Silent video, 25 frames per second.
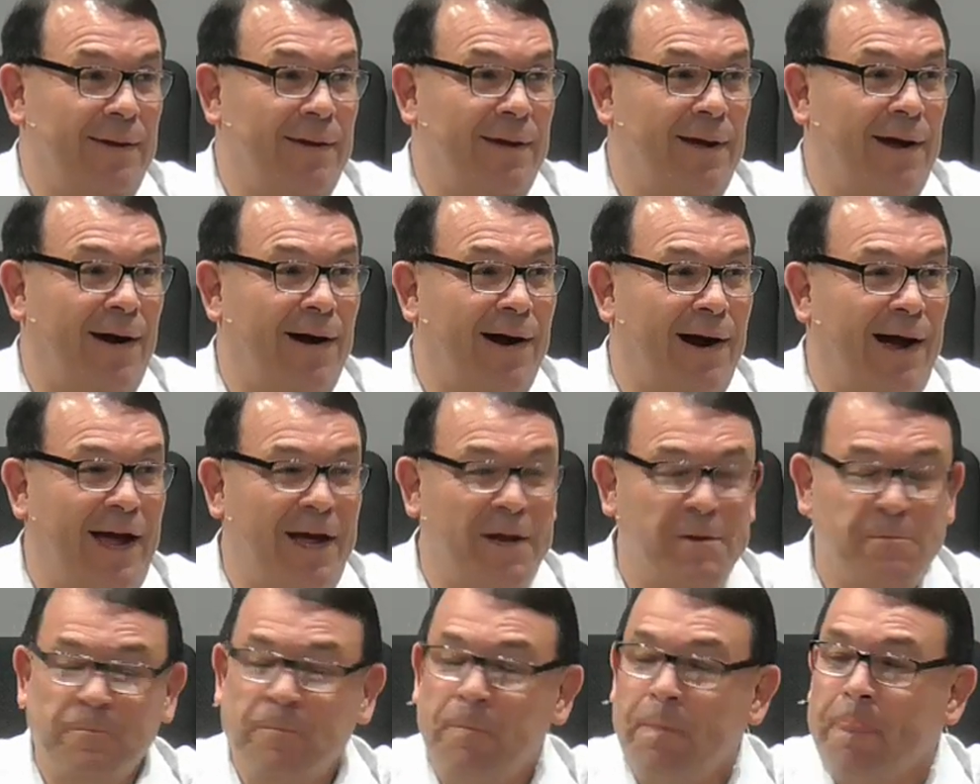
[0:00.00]
All right?
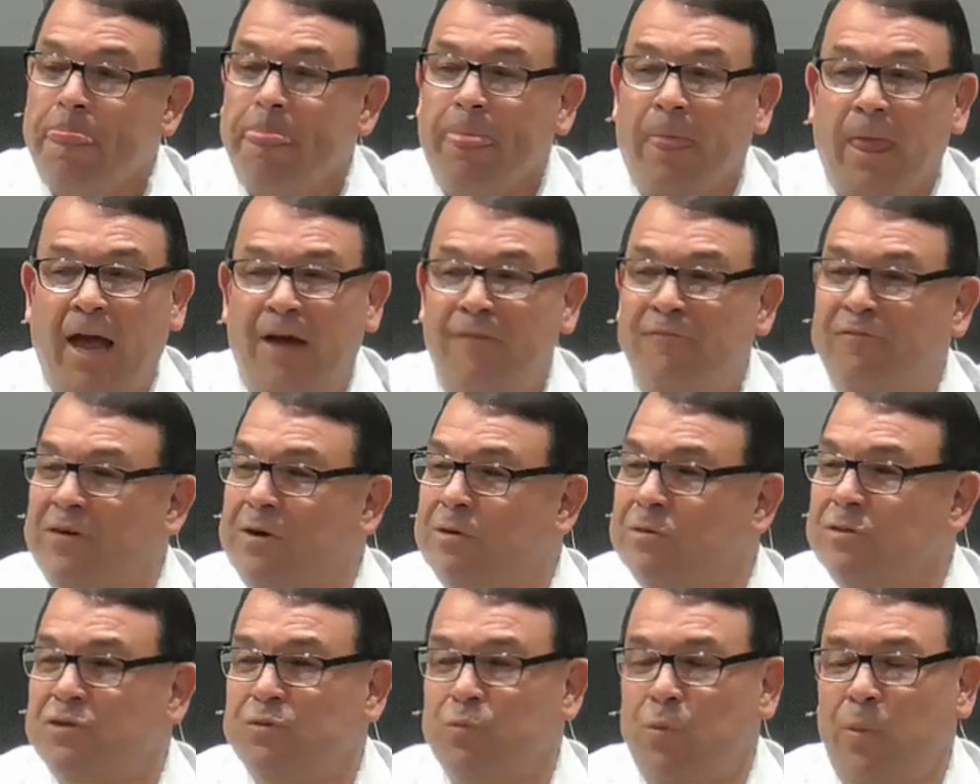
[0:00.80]
And
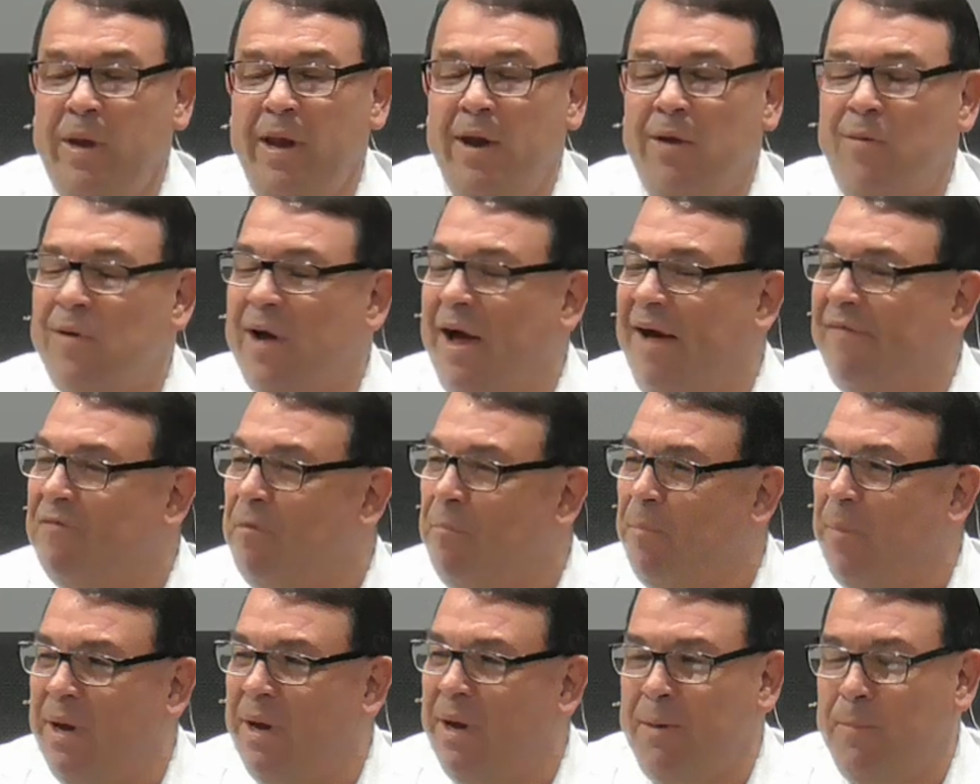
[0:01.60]
folks, we don't have a
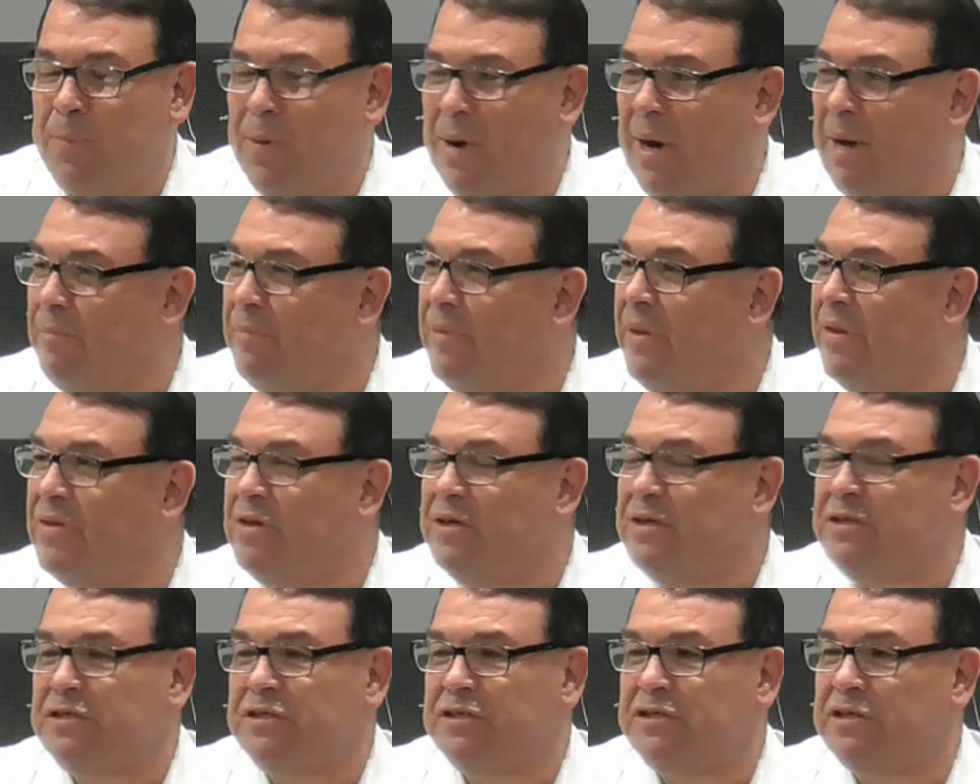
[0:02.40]
money problem at
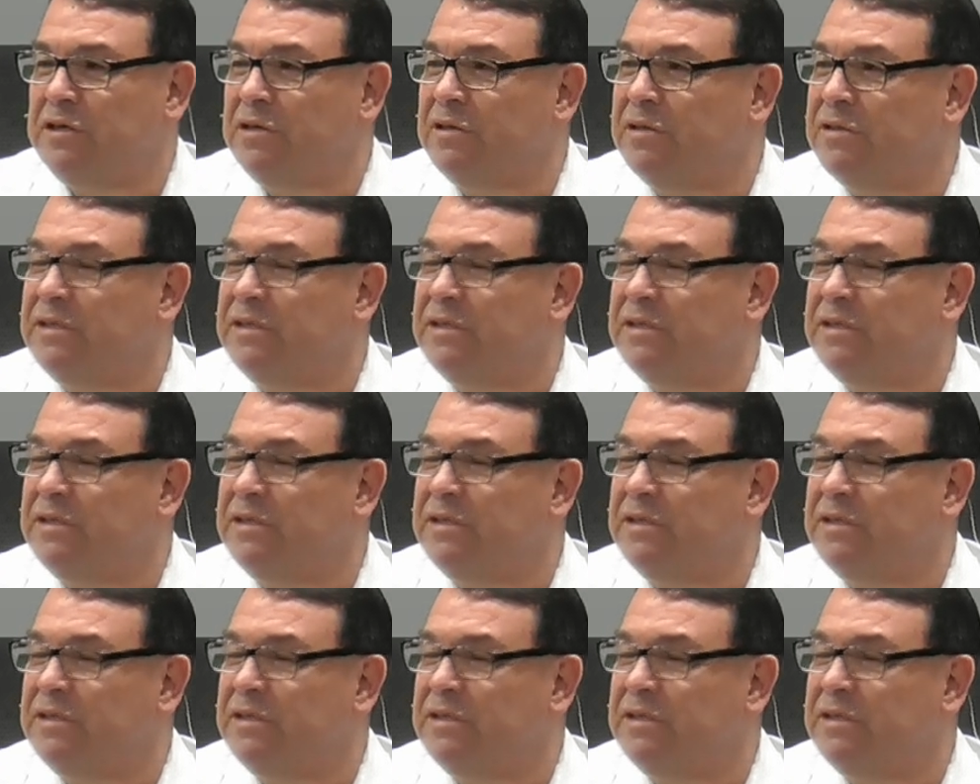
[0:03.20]
this church.